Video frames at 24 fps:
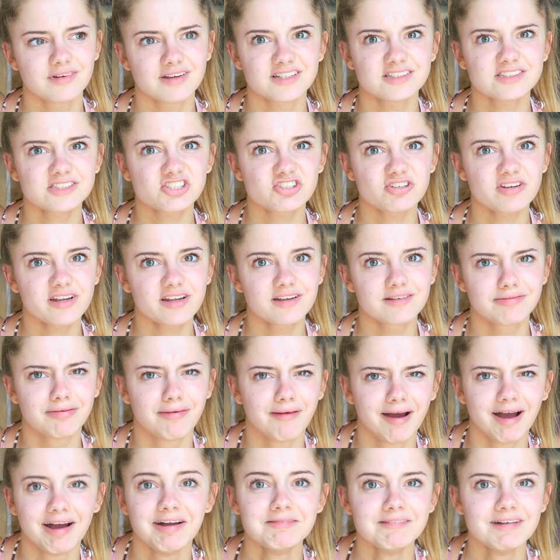history.
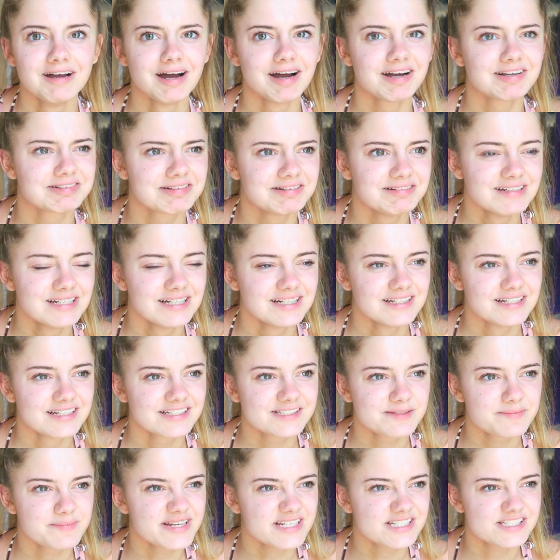
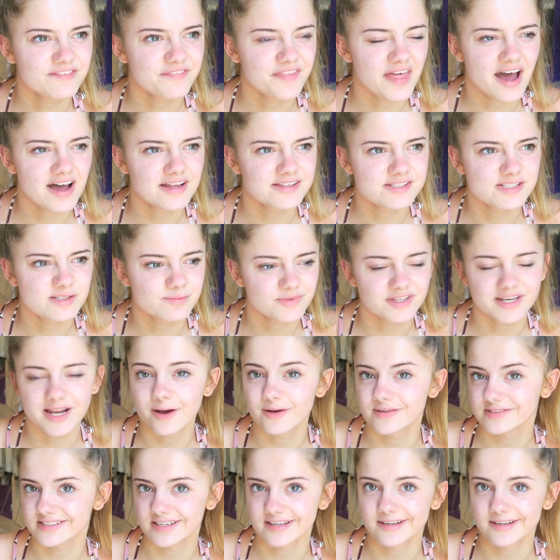It's a mix of that and something else.